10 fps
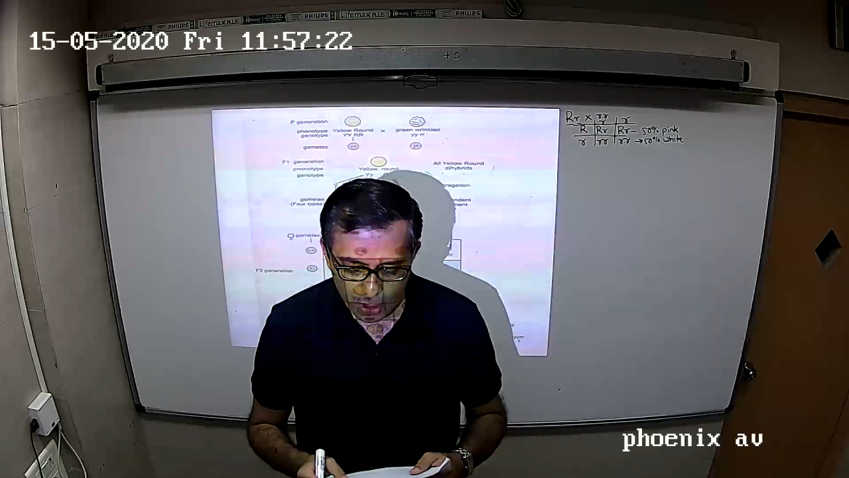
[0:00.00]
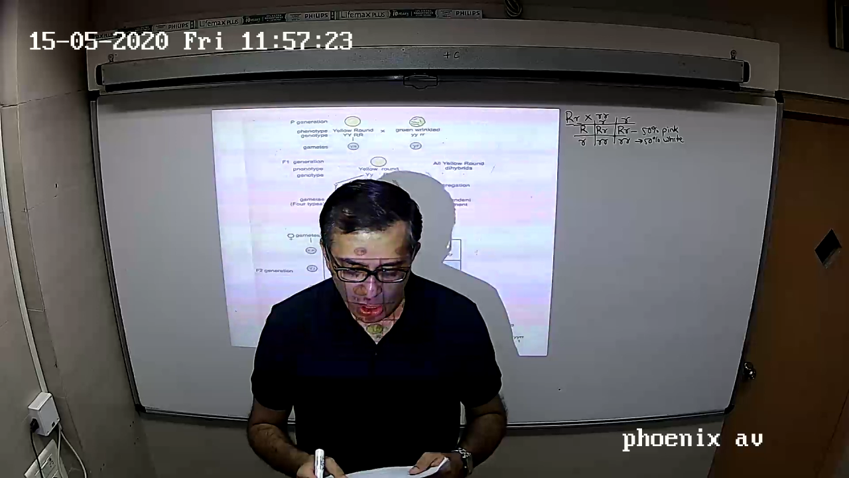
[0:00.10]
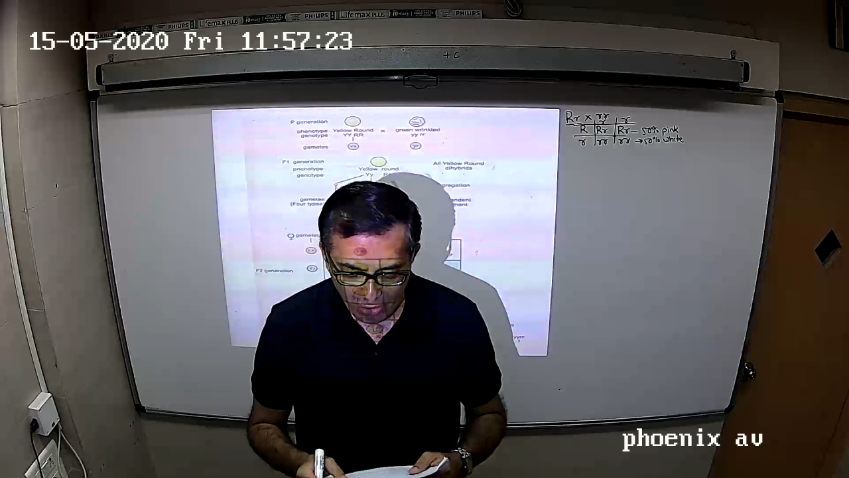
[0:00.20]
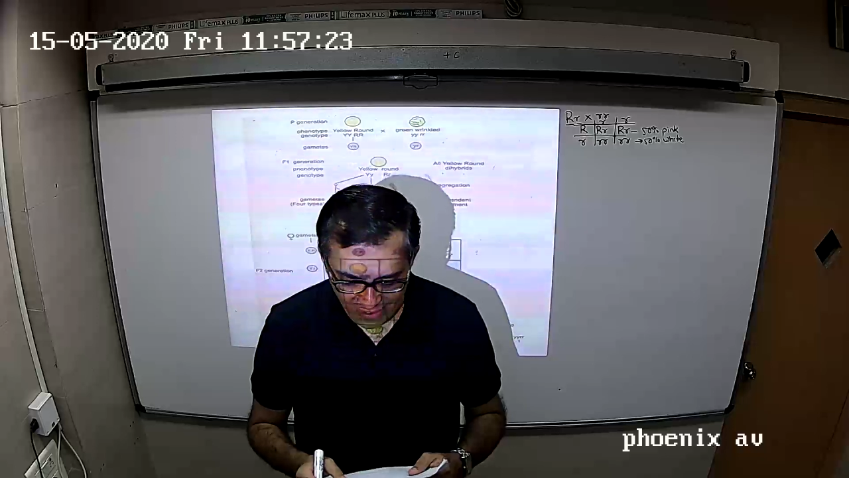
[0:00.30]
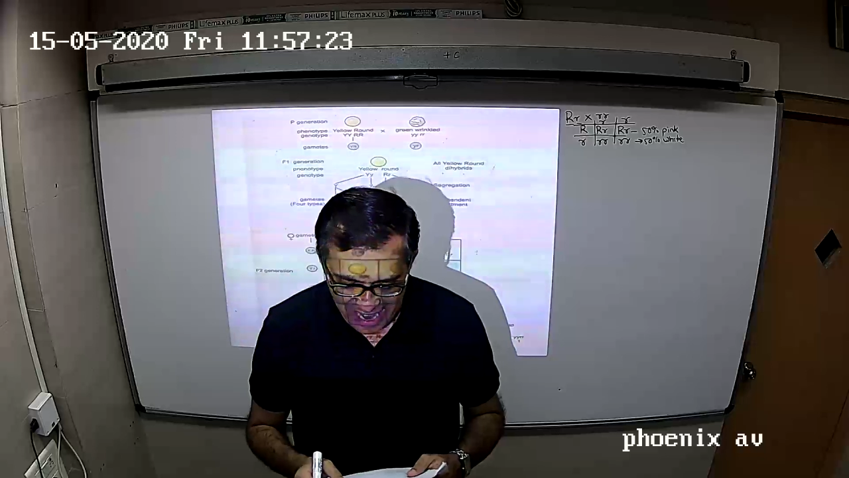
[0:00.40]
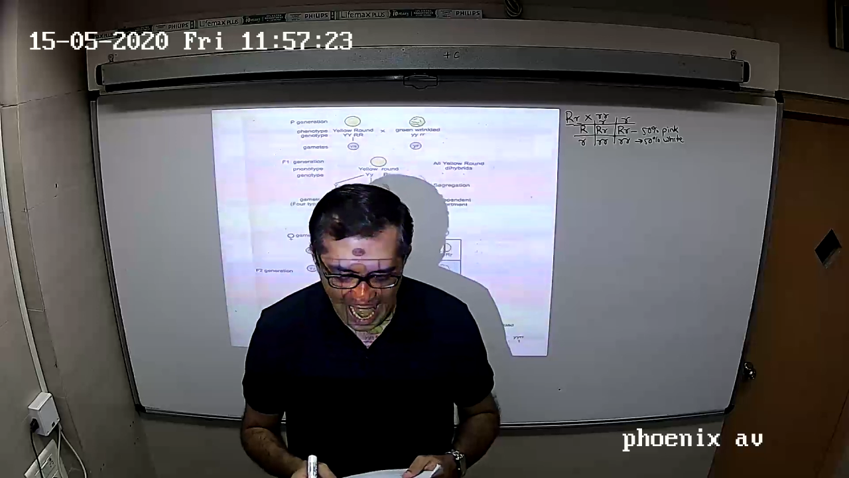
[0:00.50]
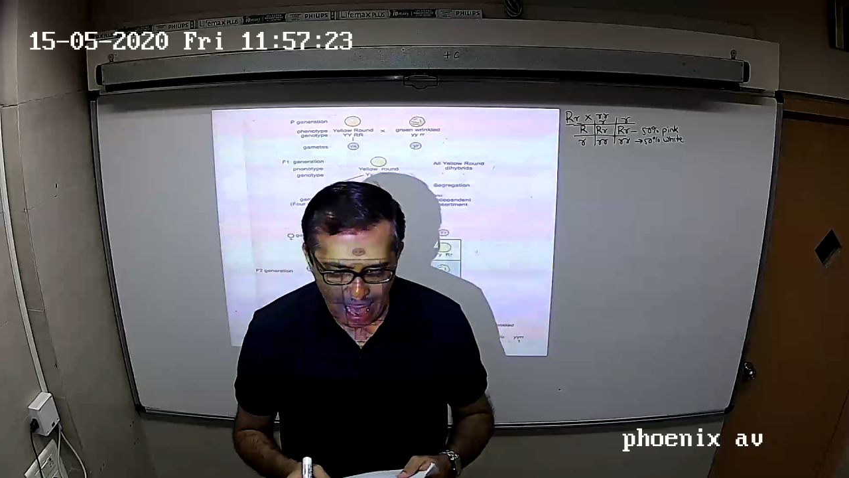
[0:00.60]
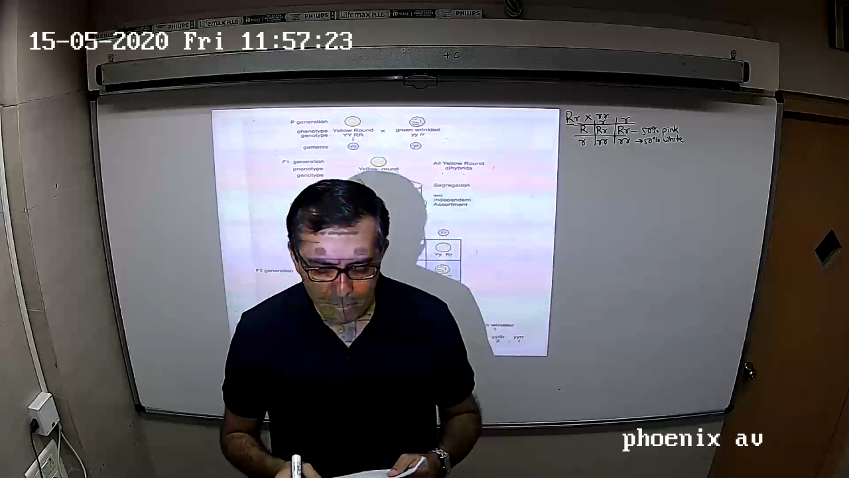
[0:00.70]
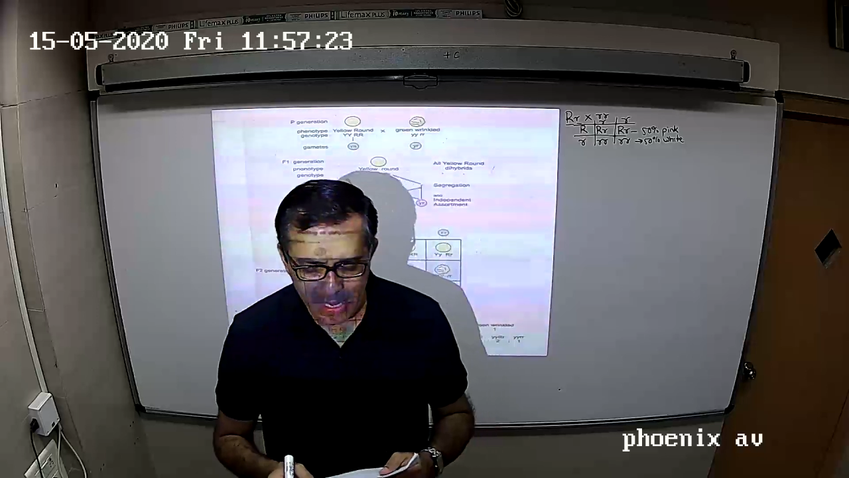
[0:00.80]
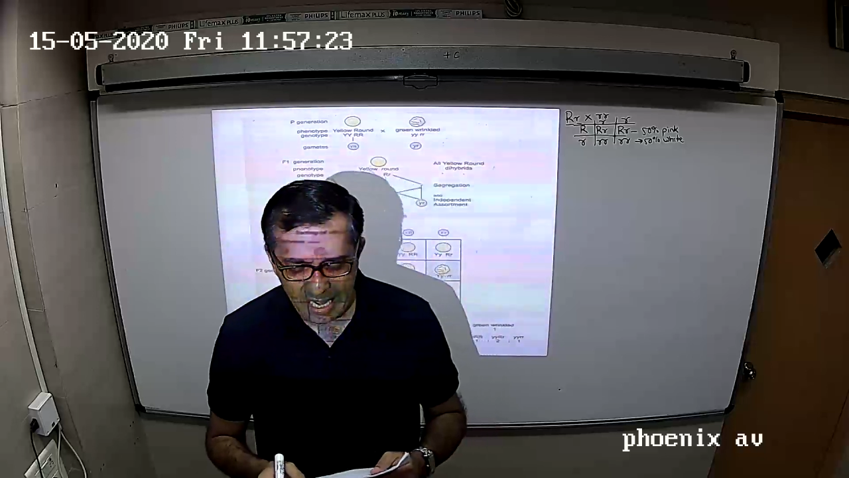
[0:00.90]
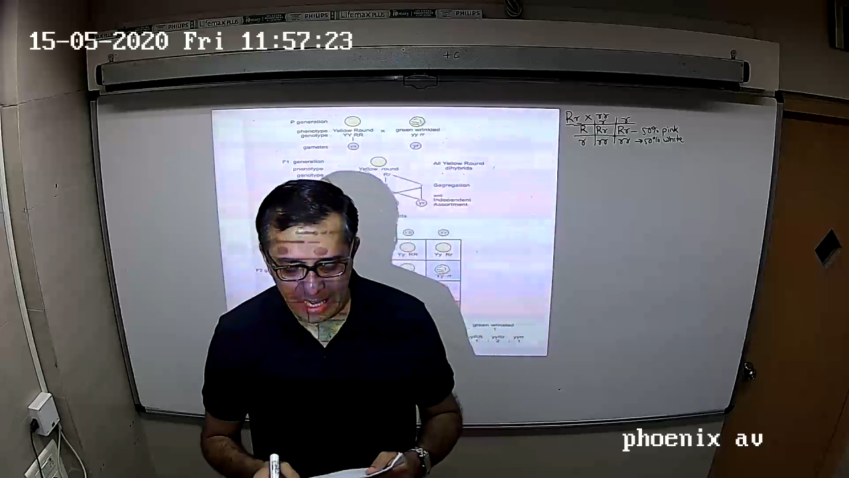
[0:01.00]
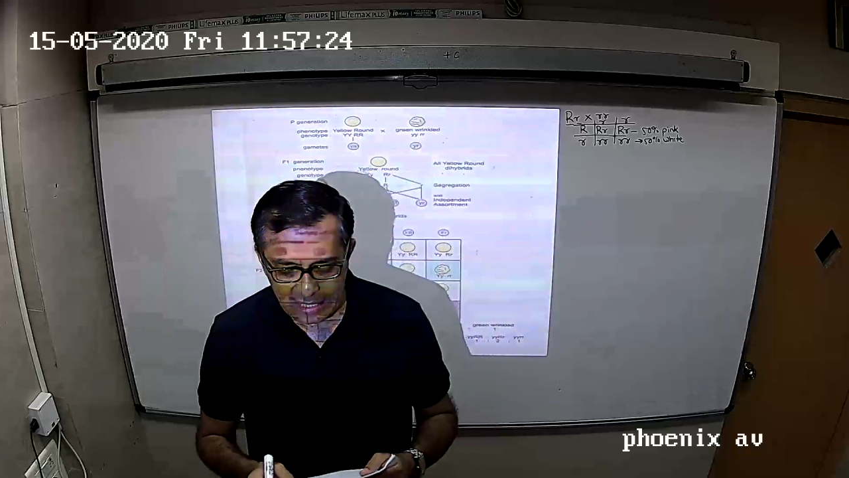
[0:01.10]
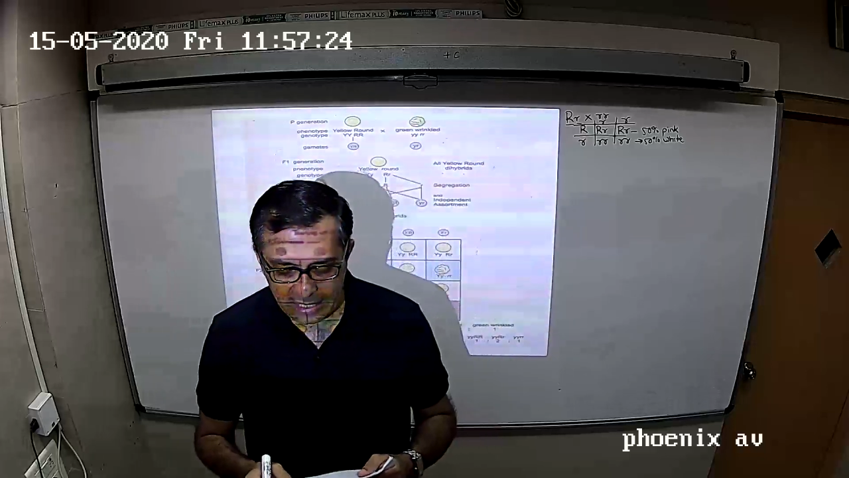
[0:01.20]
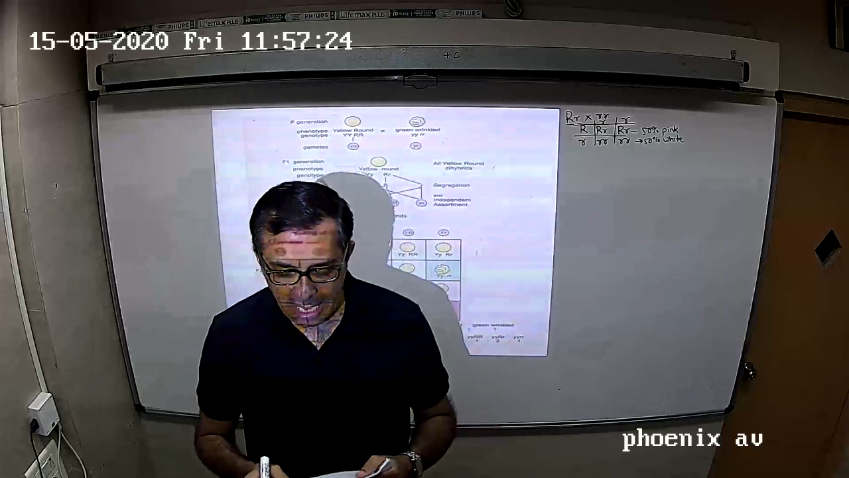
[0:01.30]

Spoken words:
of gametes